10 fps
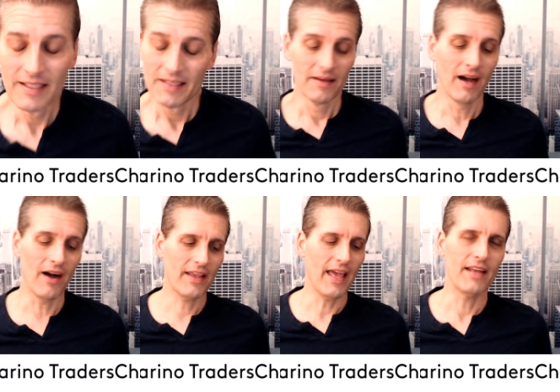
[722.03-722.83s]

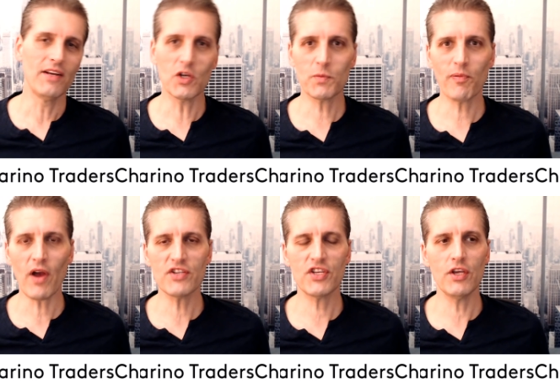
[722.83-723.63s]
Okay, no surprise
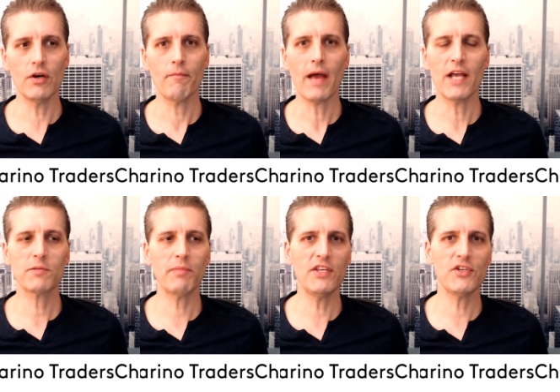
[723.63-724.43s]
to you. I
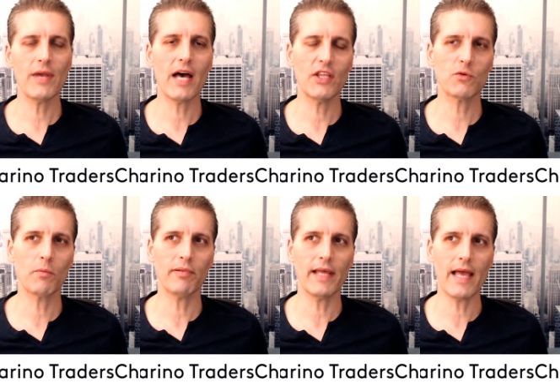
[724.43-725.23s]
explained to you how this would
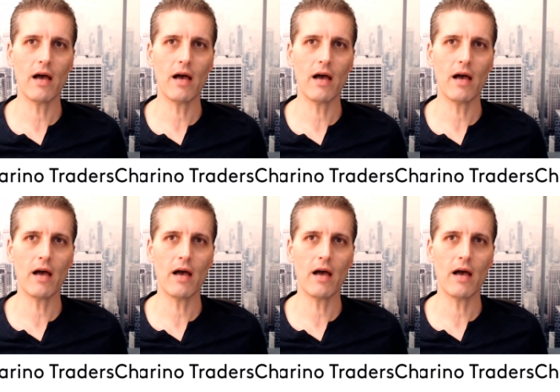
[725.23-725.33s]
play out.